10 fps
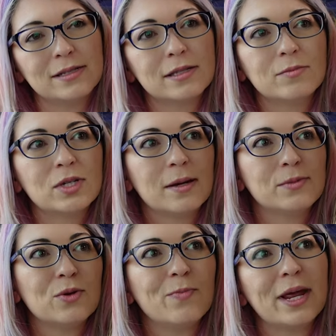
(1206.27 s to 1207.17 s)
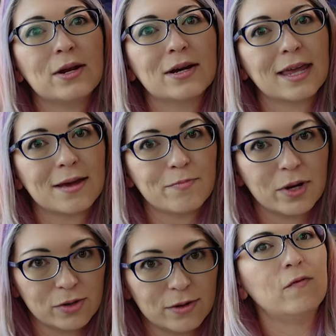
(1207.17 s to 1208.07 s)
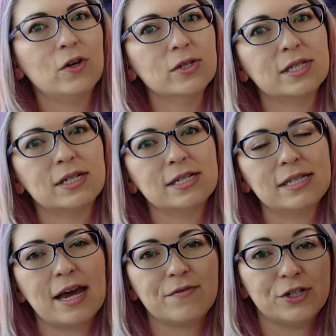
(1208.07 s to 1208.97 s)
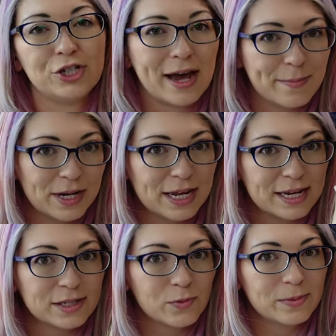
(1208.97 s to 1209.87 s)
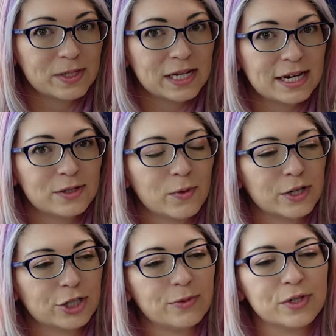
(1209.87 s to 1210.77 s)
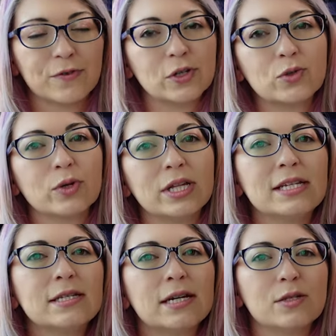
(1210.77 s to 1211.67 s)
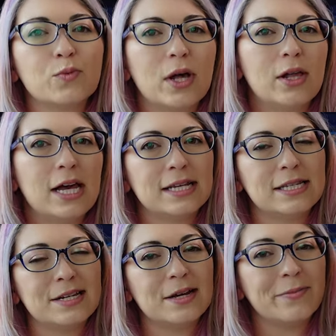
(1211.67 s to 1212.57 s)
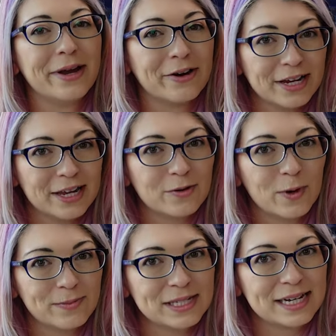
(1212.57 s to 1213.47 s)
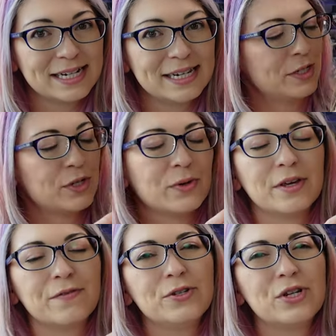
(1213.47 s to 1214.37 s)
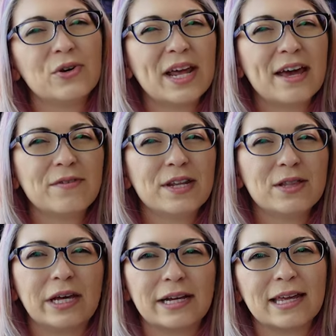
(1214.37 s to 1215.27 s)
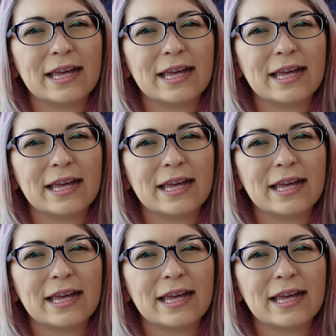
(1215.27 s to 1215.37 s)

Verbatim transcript: and sometimes you may not get both. Volks does have a Japanese website where she was first released, as well as an American website. So if you don't have any luck